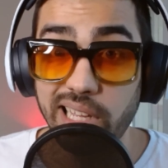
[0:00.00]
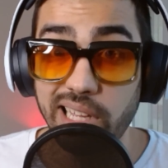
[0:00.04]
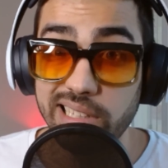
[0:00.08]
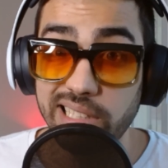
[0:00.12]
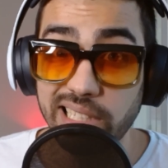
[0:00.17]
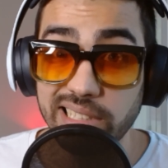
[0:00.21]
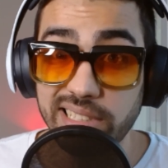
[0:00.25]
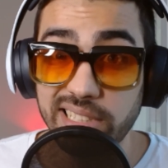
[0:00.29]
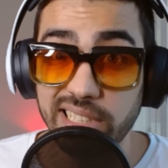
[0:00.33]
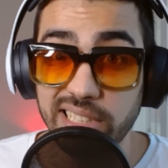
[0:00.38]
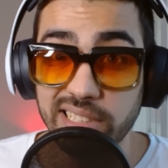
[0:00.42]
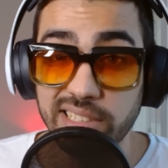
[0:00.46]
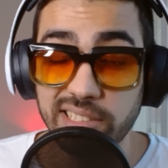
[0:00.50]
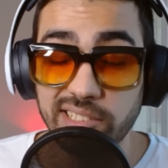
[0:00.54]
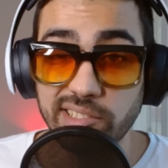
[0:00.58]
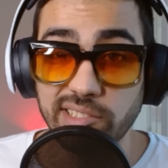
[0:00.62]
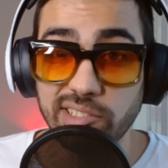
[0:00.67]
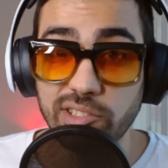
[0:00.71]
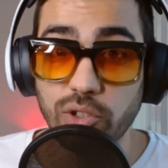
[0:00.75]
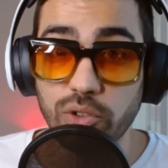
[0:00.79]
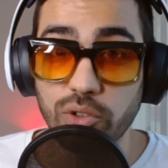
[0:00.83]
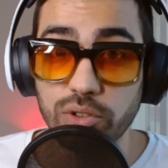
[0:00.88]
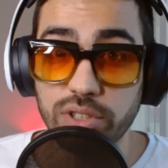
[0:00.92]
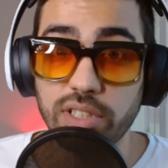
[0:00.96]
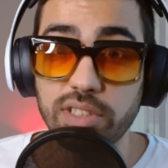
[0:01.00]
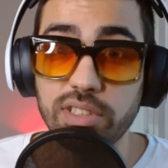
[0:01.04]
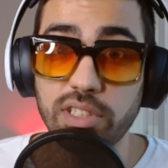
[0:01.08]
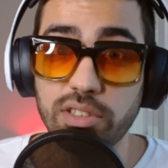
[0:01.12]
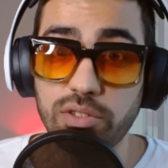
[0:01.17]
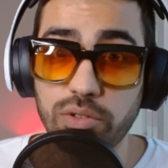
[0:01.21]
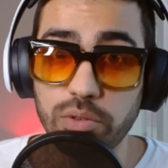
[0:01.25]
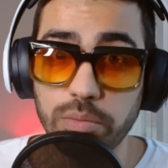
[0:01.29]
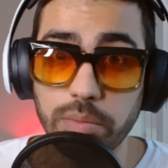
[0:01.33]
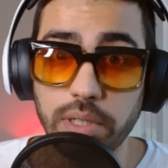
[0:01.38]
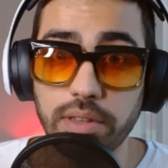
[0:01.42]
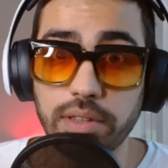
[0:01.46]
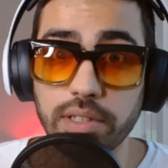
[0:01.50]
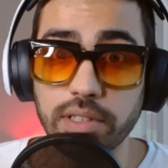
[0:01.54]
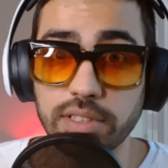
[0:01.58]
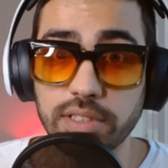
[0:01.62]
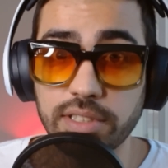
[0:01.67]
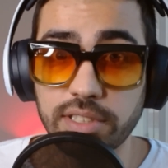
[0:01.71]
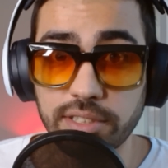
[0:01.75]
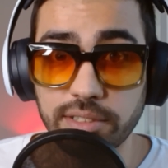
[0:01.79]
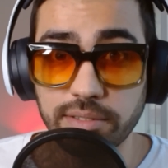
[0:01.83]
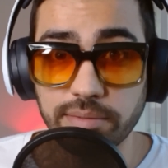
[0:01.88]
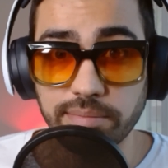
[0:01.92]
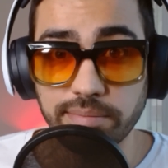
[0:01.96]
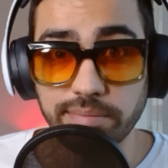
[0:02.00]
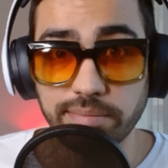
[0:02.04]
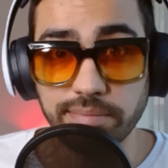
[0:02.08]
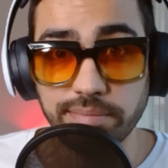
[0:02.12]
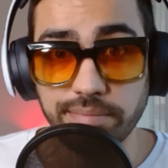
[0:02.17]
And that's it. Those are the two methods.